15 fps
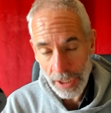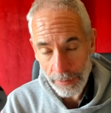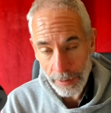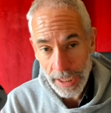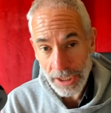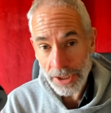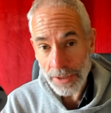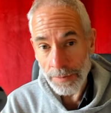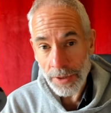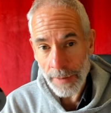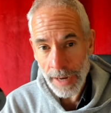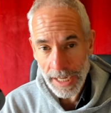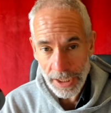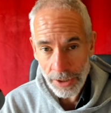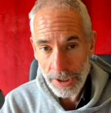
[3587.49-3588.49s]
I release them to
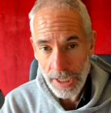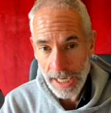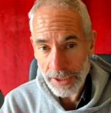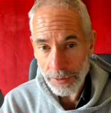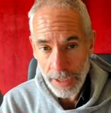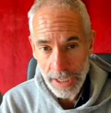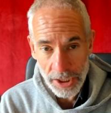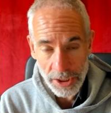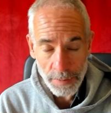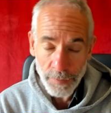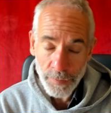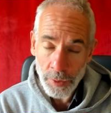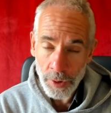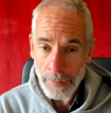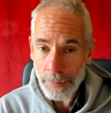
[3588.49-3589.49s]
my newsletter readers
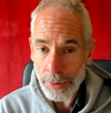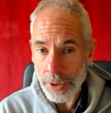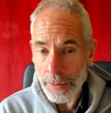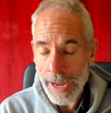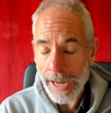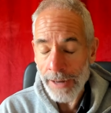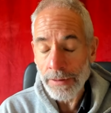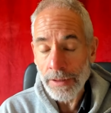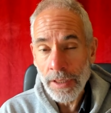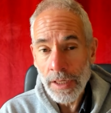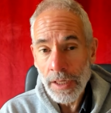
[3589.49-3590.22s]
before I put them out